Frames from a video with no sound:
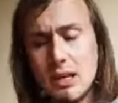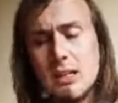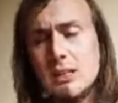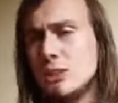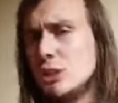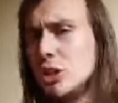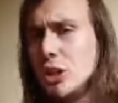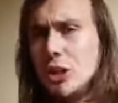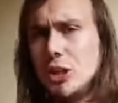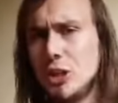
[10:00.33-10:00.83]

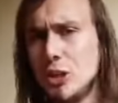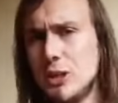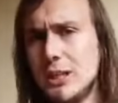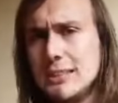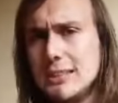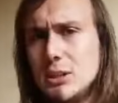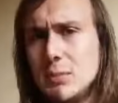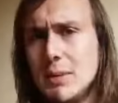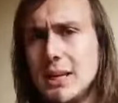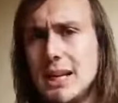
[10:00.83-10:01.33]
So you
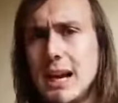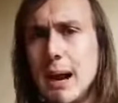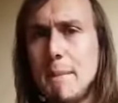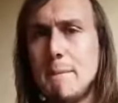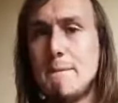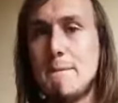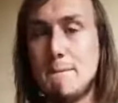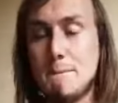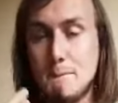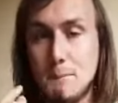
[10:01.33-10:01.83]
need to
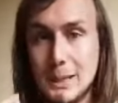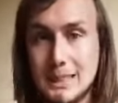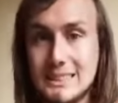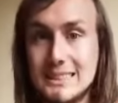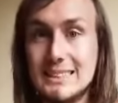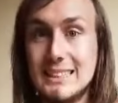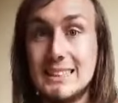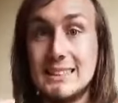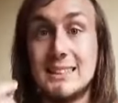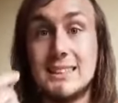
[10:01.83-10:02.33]
become
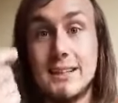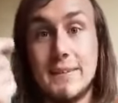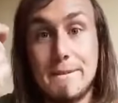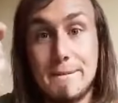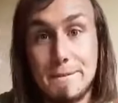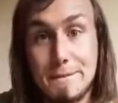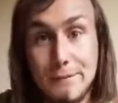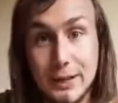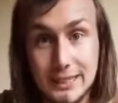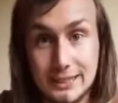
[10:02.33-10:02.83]
business
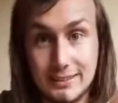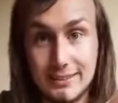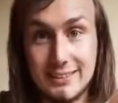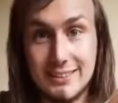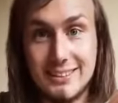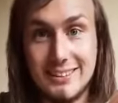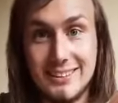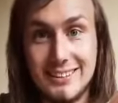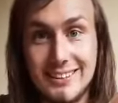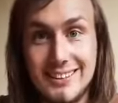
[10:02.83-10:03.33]
fit,
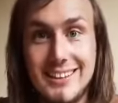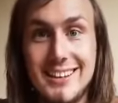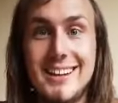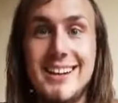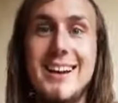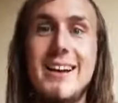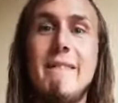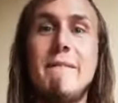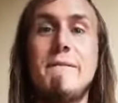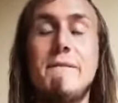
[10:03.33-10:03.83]

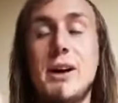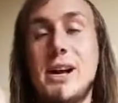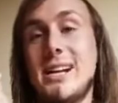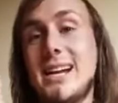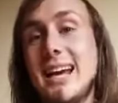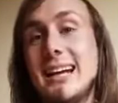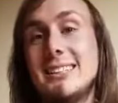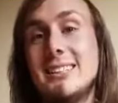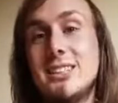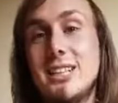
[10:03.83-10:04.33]

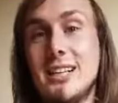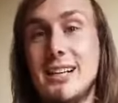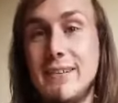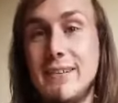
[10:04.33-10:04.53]
financially